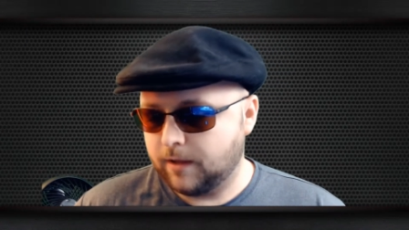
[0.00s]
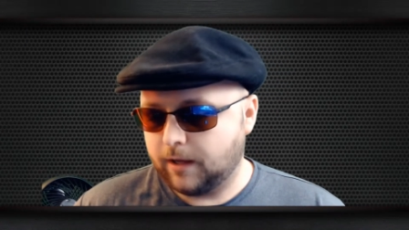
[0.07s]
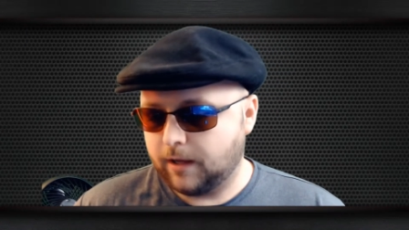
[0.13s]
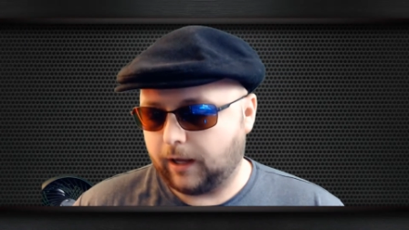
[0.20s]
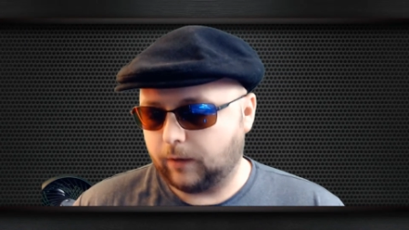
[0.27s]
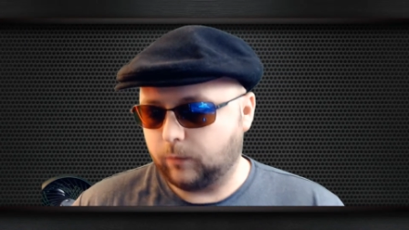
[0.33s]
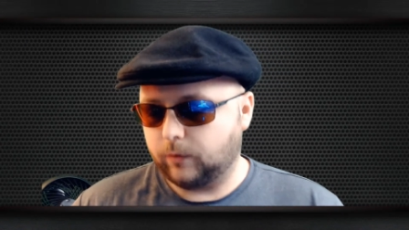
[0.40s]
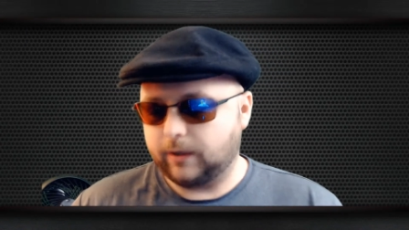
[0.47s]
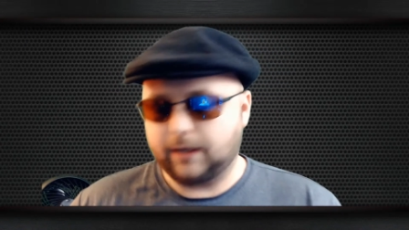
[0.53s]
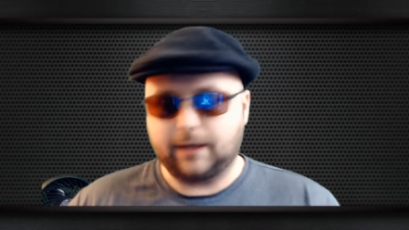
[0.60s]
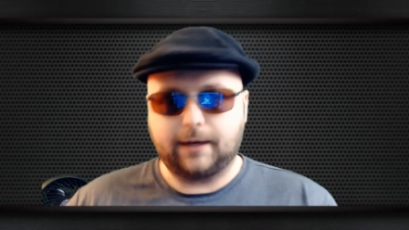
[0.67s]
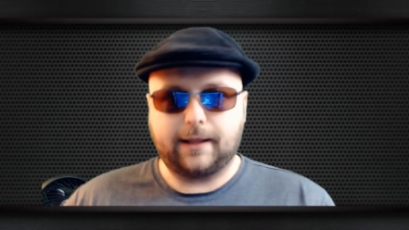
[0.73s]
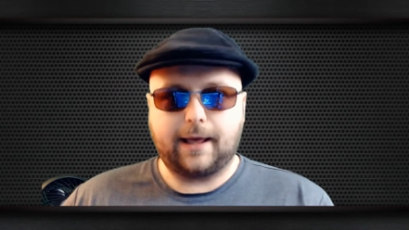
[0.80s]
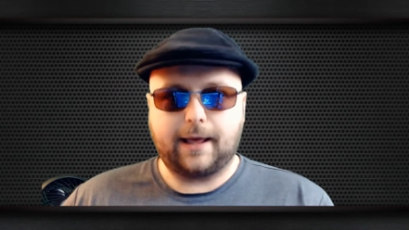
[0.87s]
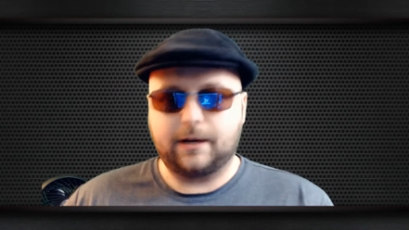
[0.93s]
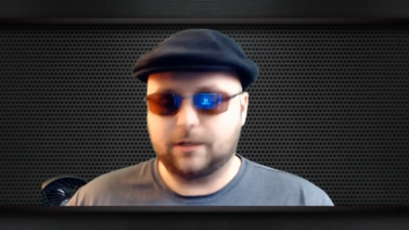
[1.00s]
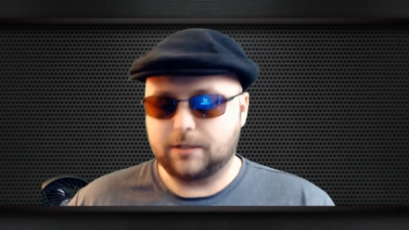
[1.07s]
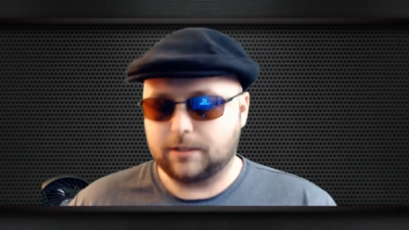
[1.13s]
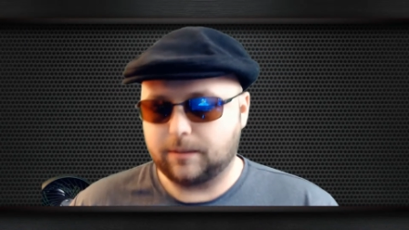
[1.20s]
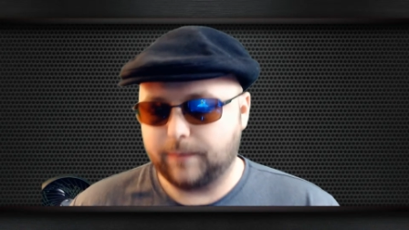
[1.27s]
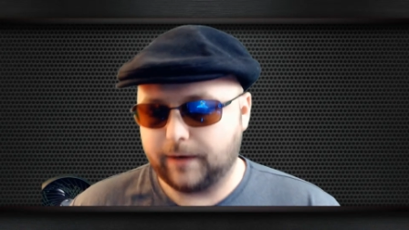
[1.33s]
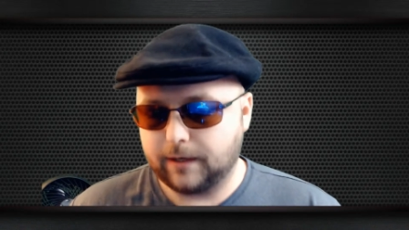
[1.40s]
And we'll get into that here in
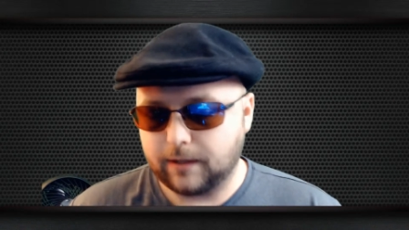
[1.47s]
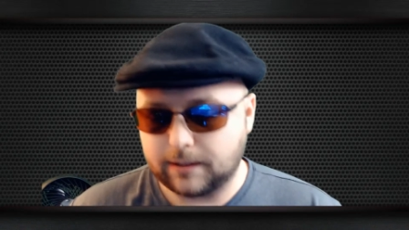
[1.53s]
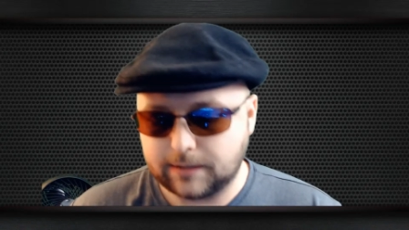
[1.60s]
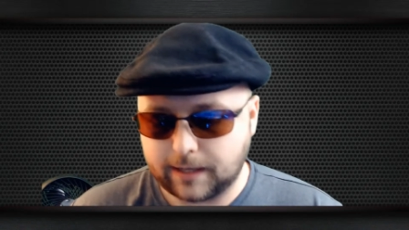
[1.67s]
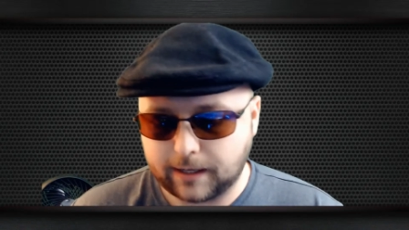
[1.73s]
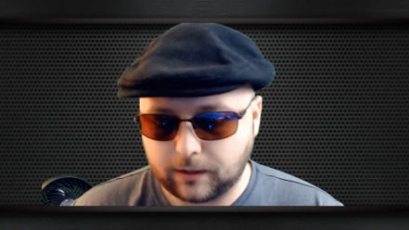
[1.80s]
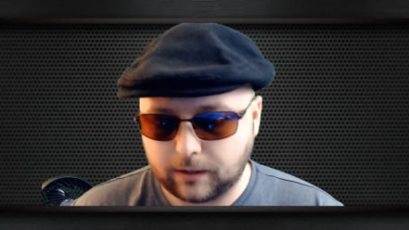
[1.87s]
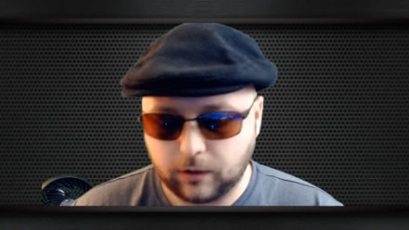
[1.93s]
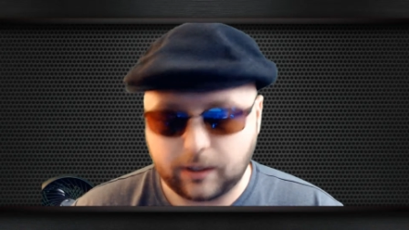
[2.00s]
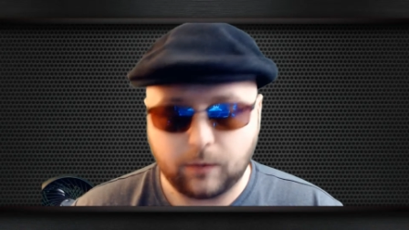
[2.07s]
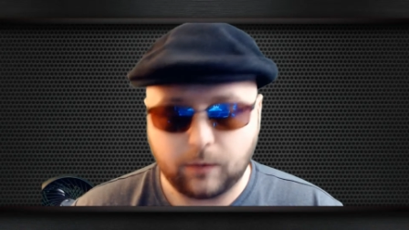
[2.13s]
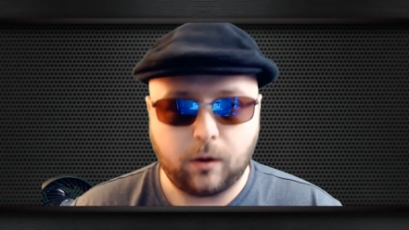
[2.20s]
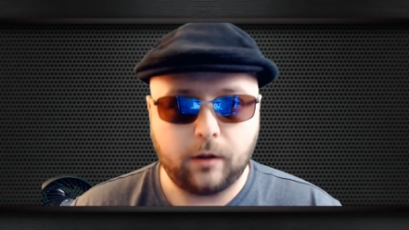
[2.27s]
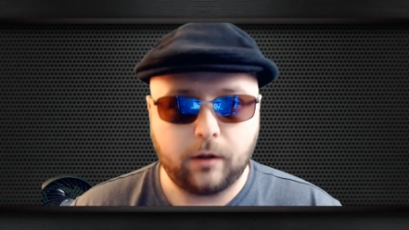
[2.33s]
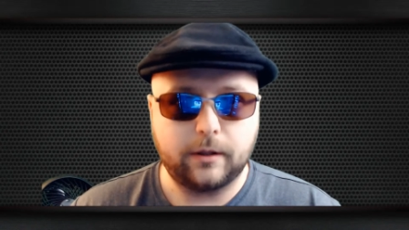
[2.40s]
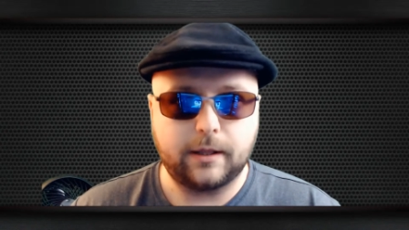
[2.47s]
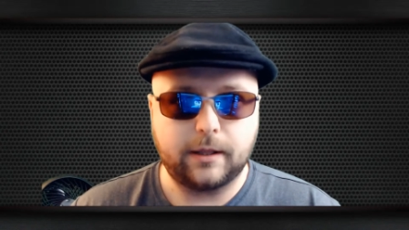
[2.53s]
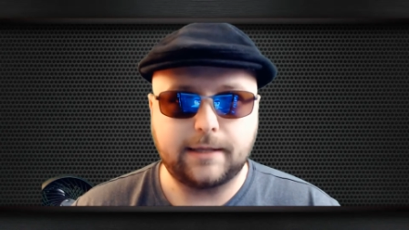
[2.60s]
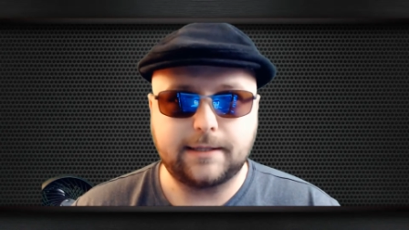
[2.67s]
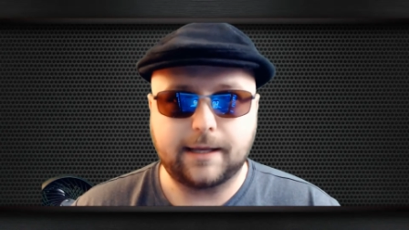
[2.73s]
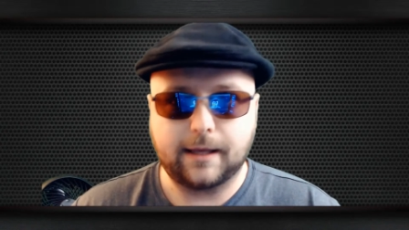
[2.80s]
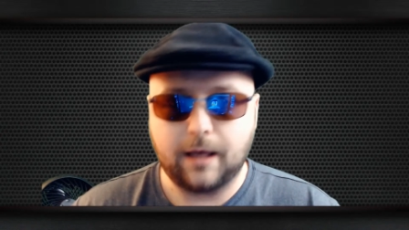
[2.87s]
just a minute. Let's take a look at all the
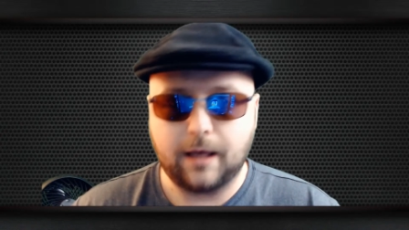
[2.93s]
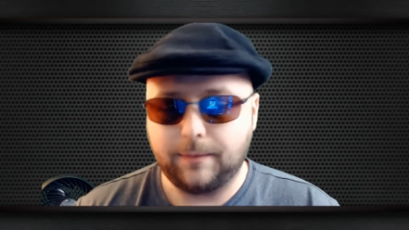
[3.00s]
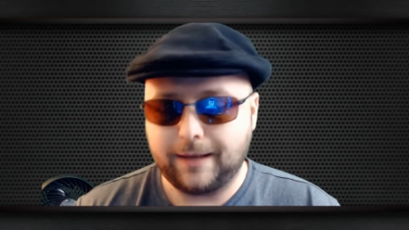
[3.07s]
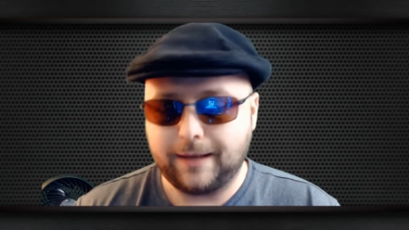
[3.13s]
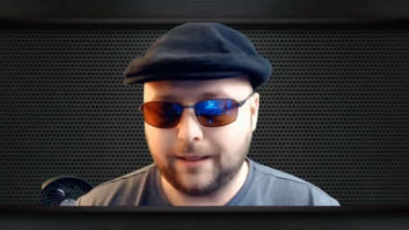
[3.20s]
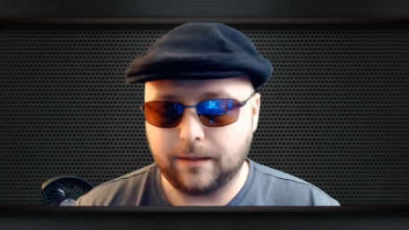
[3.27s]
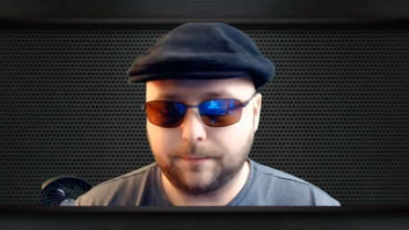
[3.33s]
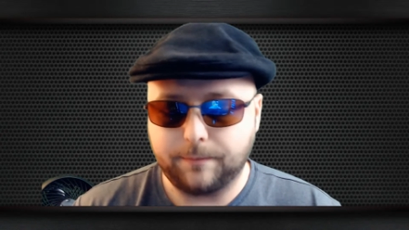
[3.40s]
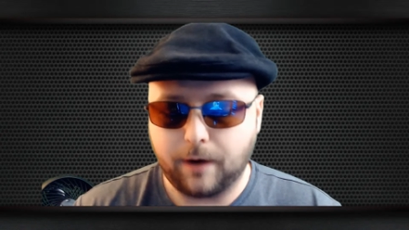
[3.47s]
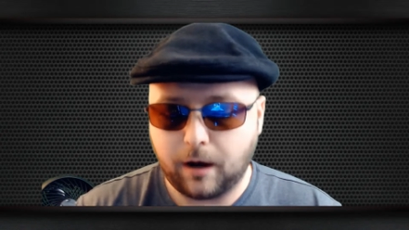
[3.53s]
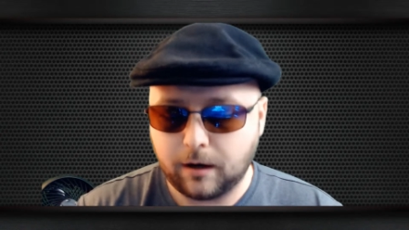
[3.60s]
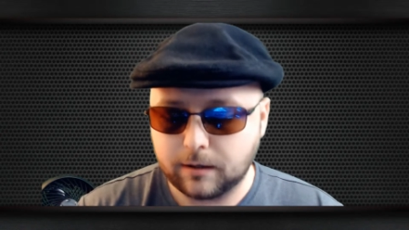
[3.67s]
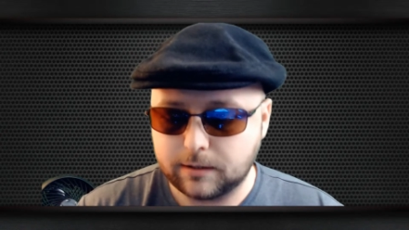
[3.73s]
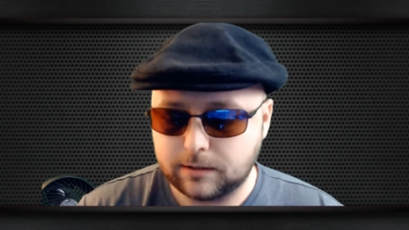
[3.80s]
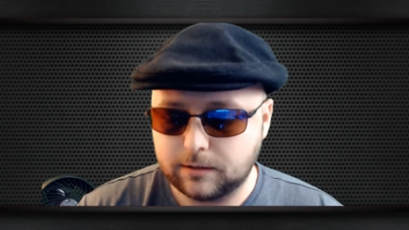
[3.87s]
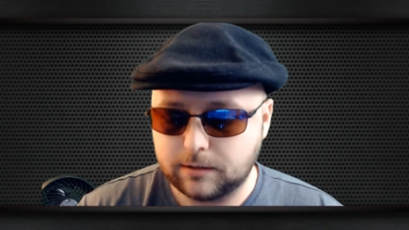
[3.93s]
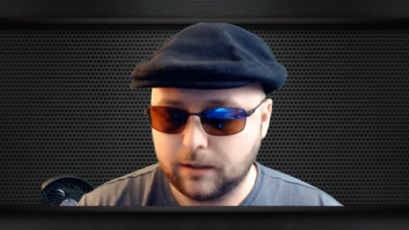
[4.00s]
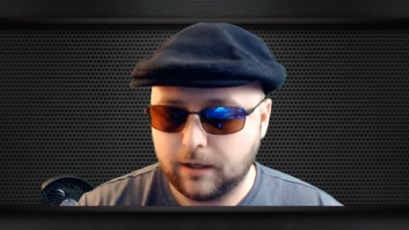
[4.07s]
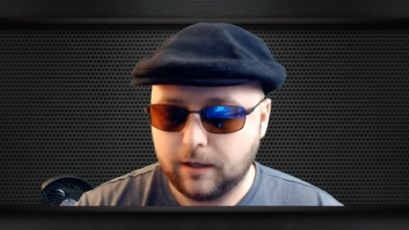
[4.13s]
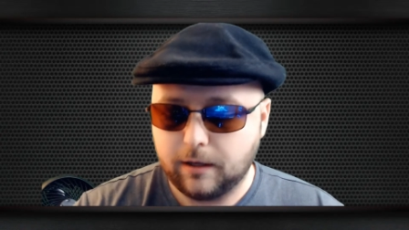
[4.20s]
things that come in the box.